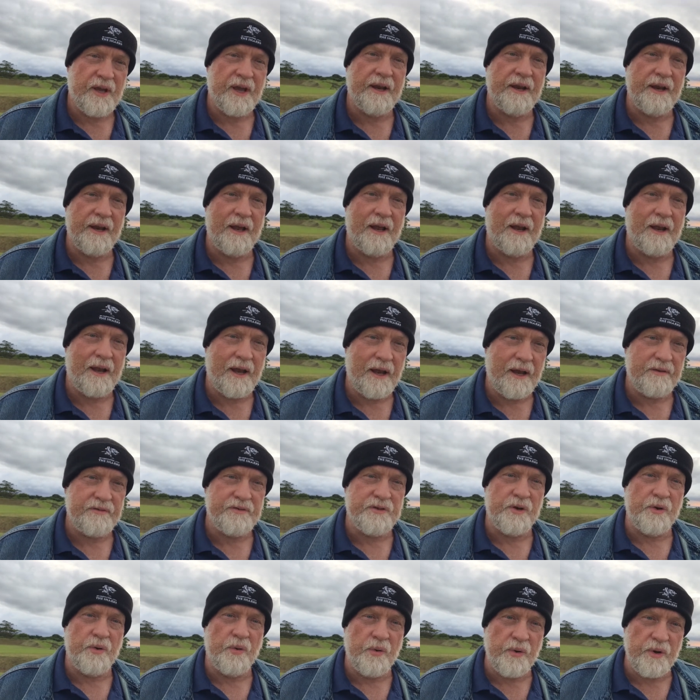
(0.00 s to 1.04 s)
getting our
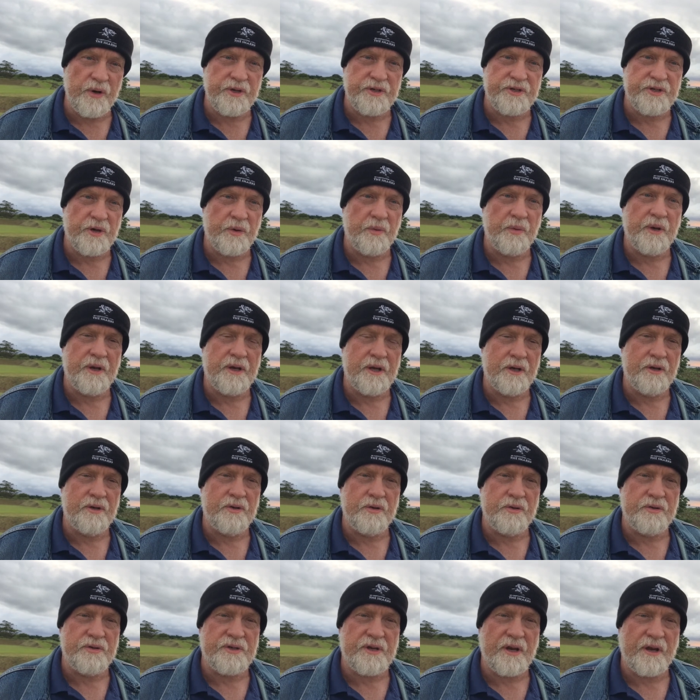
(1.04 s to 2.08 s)
lives in order so we can
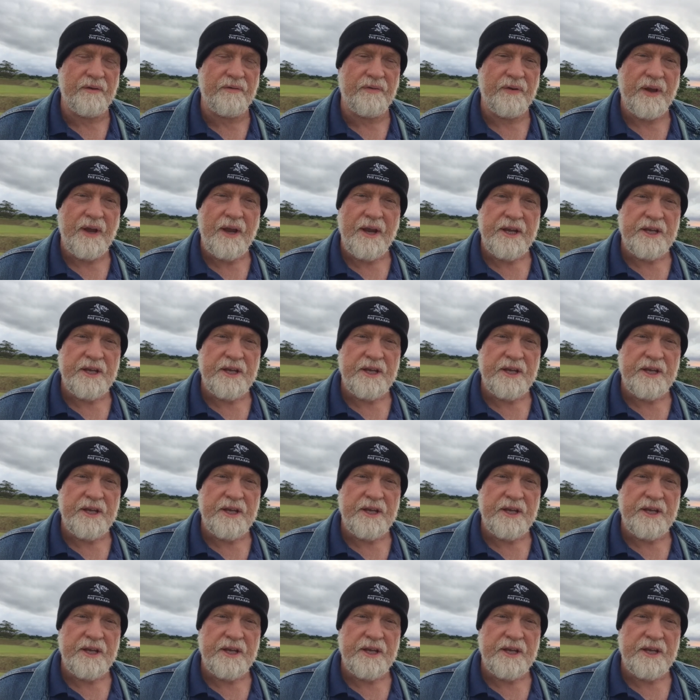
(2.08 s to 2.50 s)
do stuff.